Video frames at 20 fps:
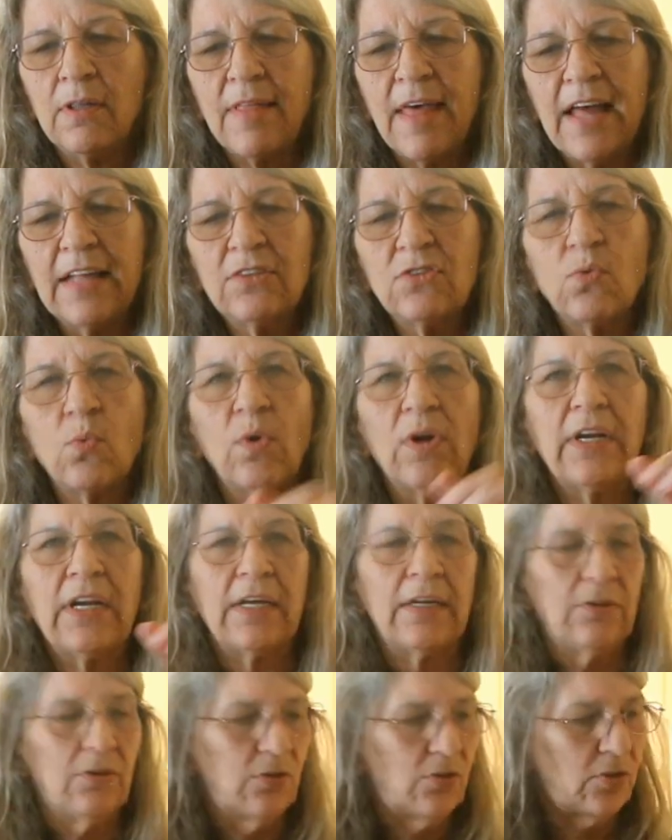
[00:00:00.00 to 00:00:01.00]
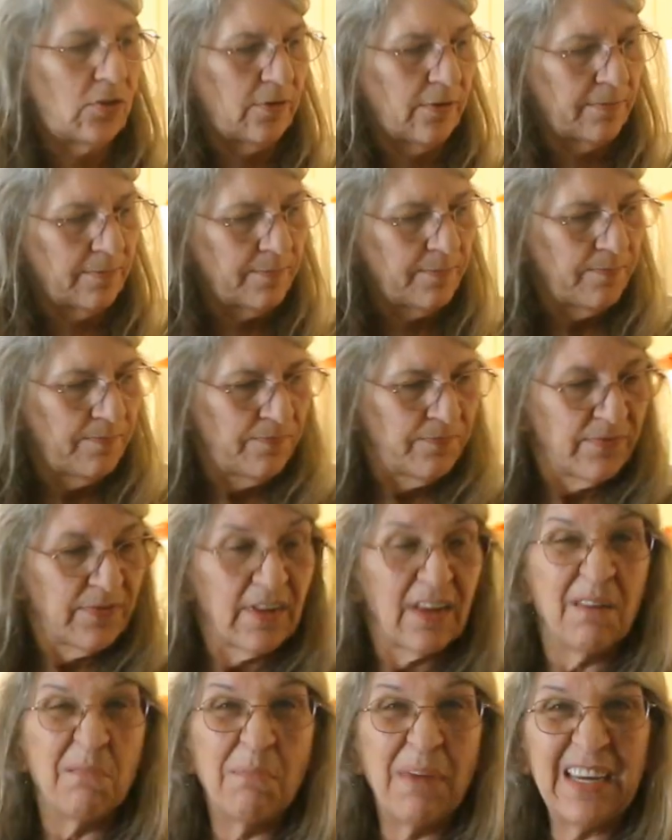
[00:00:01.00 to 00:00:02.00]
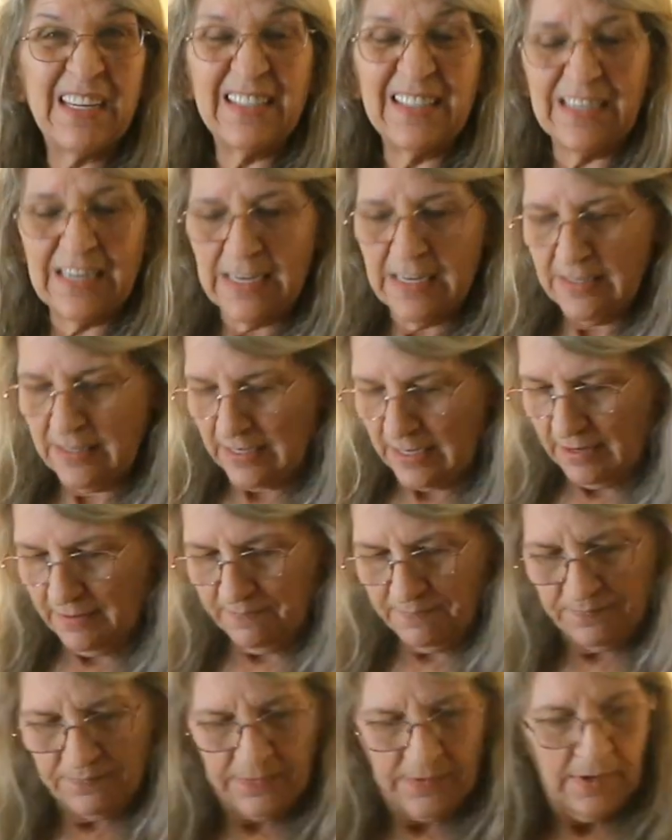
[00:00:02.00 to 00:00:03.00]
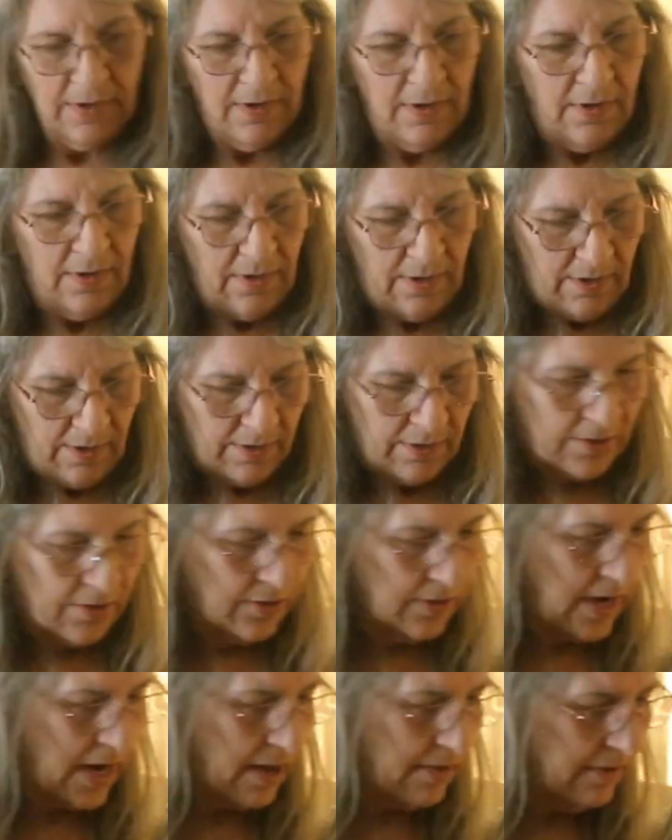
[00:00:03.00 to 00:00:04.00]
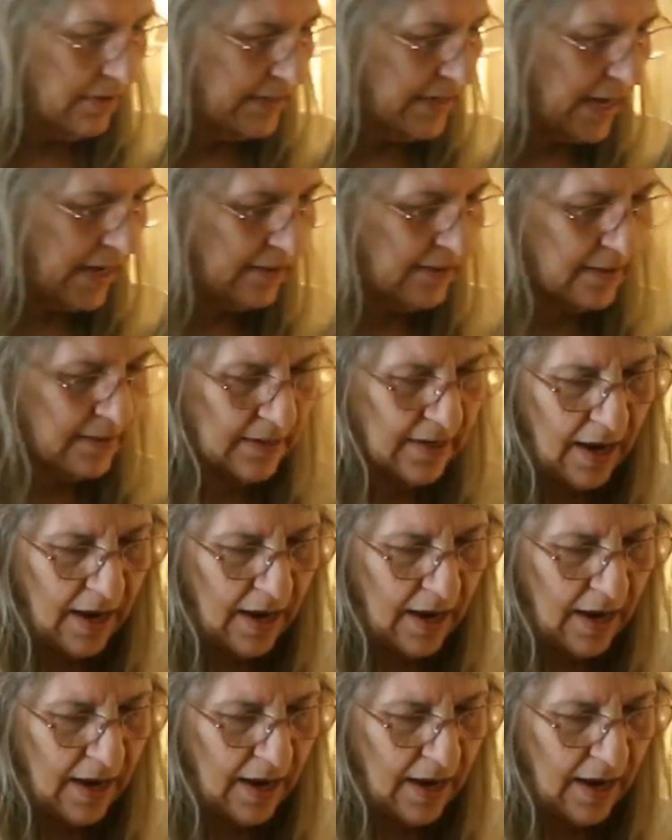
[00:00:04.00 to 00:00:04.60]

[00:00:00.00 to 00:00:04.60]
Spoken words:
That's 1 inch. Makes it easy. So now the next